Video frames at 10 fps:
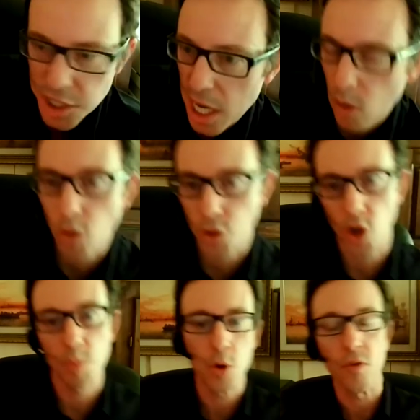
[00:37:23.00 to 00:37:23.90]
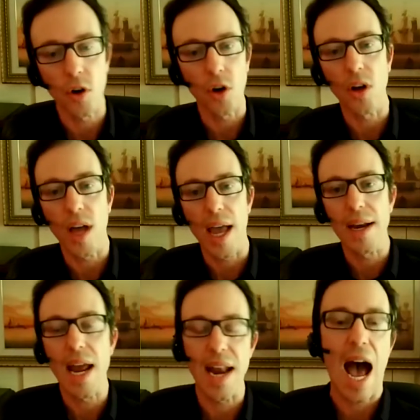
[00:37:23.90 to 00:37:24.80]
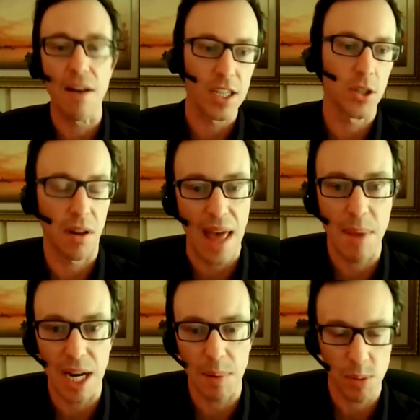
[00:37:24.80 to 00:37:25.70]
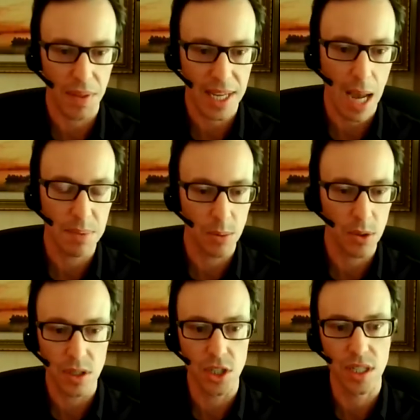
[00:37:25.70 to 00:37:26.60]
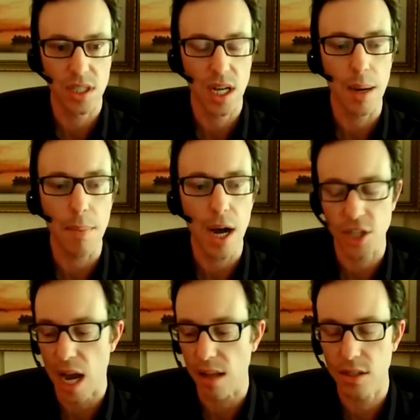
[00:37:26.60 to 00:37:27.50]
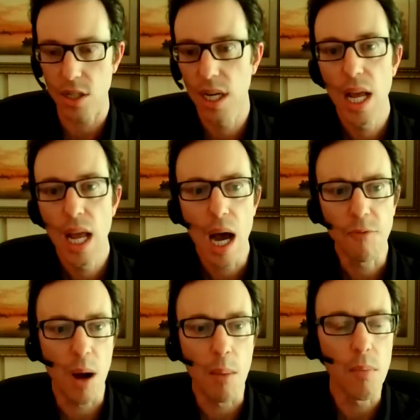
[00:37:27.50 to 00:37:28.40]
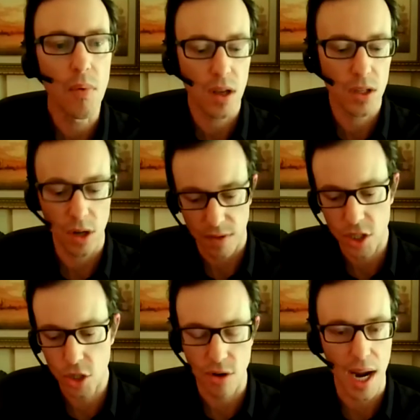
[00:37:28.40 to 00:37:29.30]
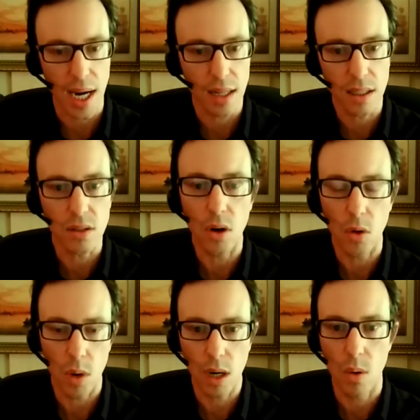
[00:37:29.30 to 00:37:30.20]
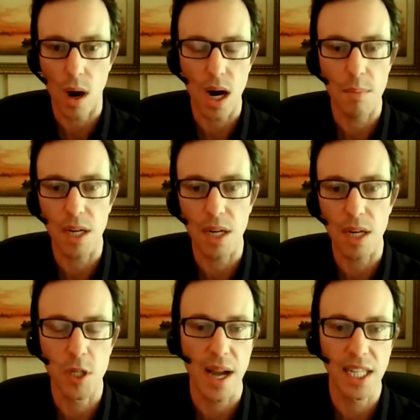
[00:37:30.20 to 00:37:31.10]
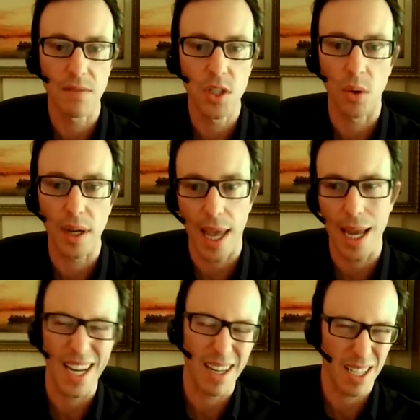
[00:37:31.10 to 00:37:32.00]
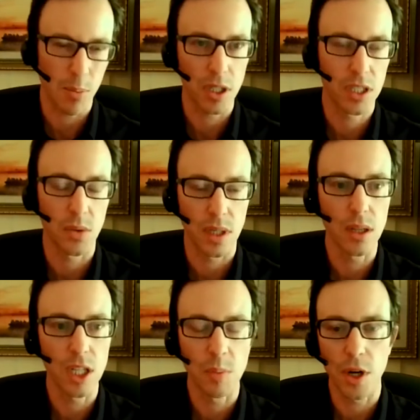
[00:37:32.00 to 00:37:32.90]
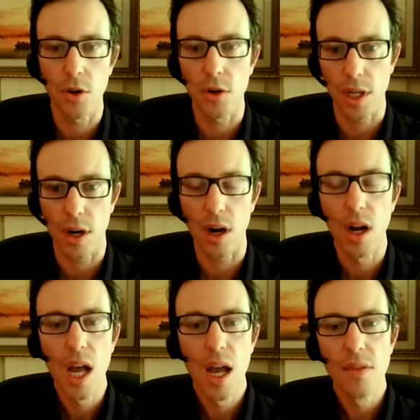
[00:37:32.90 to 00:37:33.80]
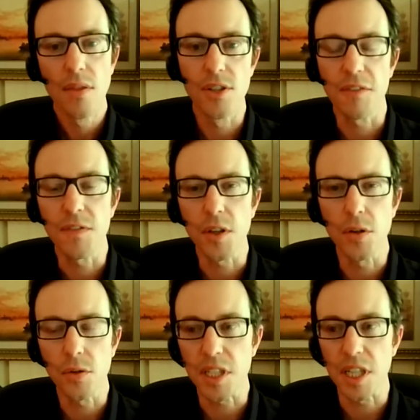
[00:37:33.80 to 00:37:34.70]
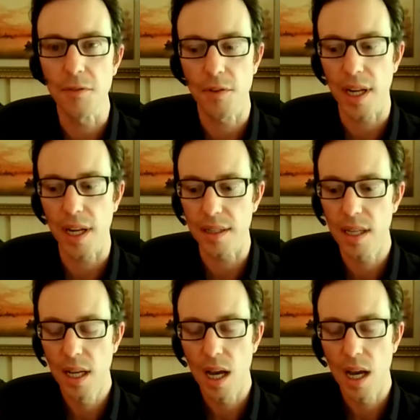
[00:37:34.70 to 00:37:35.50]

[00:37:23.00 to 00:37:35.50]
shareholder approval, and having sort of that many people on the cap table is just a challenge from sort of a straight legal requirement perspective. So again, I spoke to it a little bit earlier. There's a few different